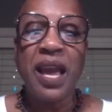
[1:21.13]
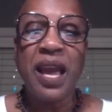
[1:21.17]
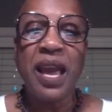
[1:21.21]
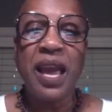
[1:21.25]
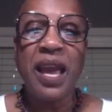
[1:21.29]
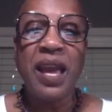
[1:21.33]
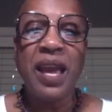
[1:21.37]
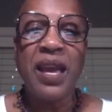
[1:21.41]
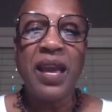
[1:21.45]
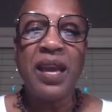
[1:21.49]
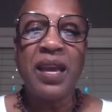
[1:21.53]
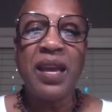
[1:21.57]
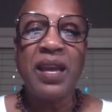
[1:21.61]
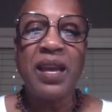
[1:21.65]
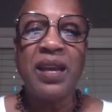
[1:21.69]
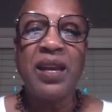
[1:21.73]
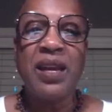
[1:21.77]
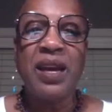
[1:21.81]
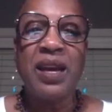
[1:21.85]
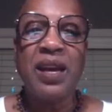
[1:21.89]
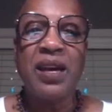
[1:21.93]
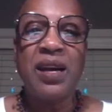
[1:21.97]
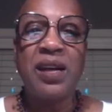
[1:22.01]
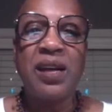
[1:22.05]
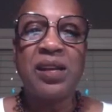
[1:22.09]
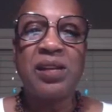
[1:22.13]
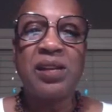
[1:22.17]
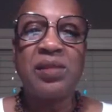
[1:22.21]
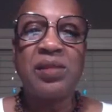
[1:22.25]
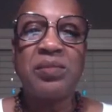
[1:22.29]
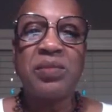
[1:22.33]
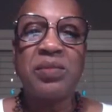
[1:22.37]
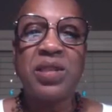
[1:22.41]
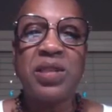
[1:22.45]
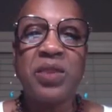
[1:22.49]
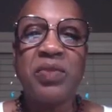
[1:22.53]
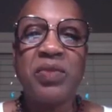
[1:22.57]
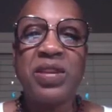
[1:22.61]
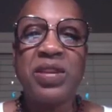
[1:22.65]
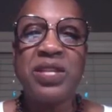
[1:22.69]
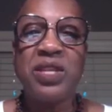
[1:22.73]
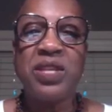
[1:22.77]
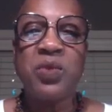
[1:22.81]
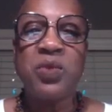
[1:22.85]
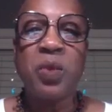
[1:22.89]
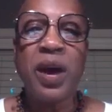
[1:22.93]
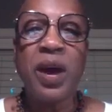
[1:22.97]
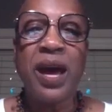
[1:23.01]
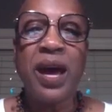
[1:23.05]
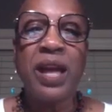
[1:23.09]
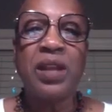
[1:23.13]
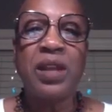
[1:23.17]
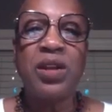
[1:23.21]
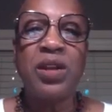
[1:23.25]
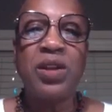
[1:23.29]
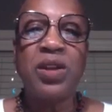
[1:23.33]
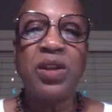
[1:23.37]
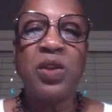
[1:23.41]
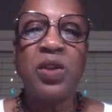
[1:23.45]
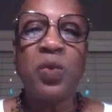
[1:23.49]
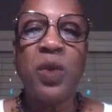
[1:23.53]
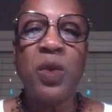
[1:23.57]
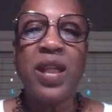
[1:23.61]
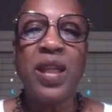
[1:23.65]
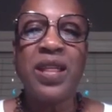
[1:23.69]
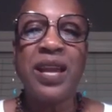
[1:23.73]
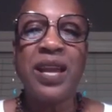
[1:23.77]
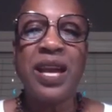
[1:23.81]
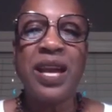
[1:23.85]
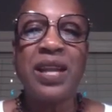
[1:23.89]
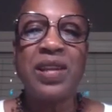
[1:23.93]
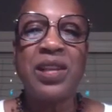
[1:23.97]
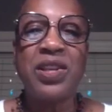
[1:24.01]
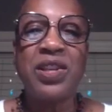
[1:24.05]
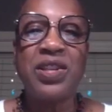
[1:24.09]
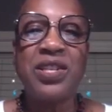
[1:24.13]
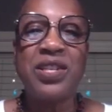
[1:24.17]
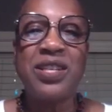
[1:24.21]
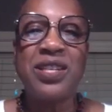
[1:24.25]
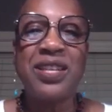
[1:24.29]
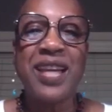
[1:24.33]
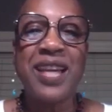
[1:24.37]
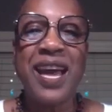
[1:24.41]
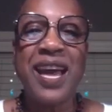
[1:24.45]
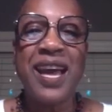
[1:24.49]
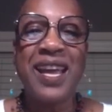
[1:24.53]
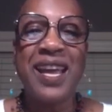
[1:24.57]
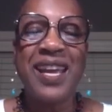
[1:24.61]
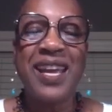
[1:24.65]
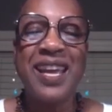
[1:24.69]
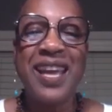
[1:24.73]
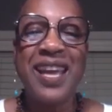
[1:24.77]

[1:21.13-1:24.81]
And so this is why I look the way that I look today.